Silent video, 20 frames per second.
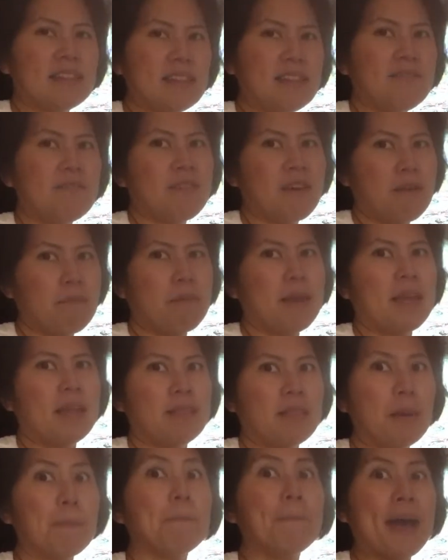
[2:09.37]
leave them in
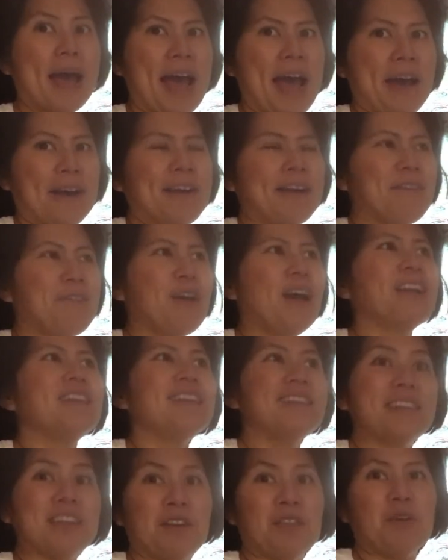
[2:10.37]
the bag
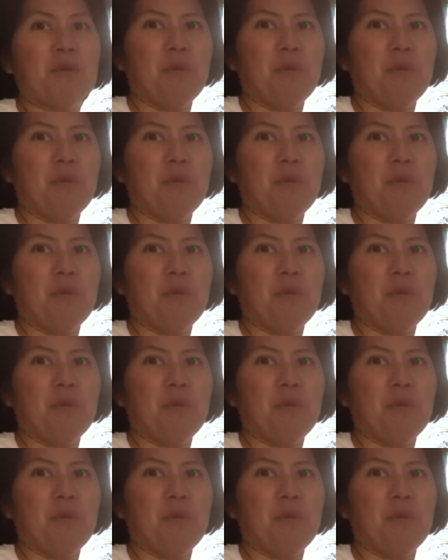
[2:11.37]
until the